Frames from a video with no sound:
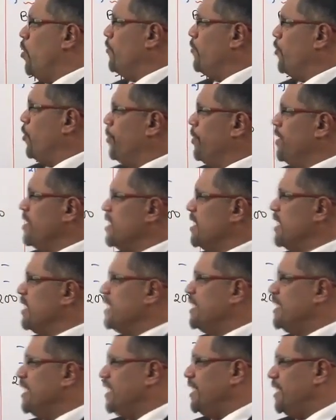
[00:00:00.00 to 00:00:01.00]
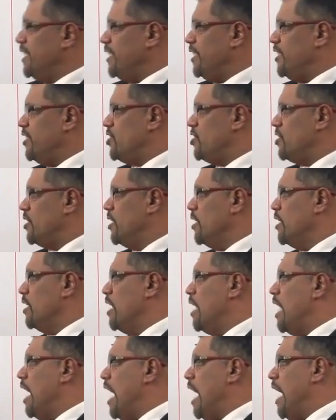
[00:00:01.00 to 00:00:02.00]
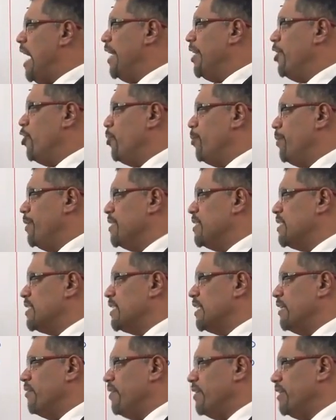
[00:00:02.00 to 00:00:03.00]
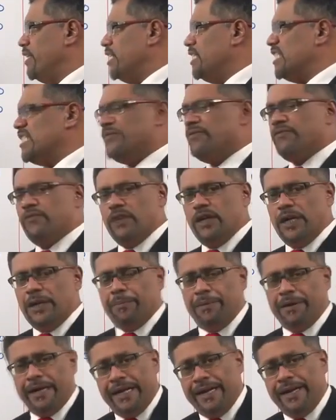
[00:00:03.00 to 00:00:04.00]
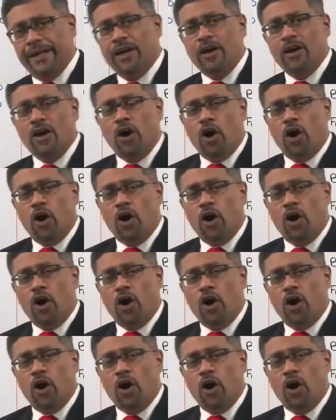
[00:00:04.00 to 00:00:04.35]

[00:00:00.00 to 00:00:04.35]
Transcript: of rupees 10 each at rupees 7 each fully paid,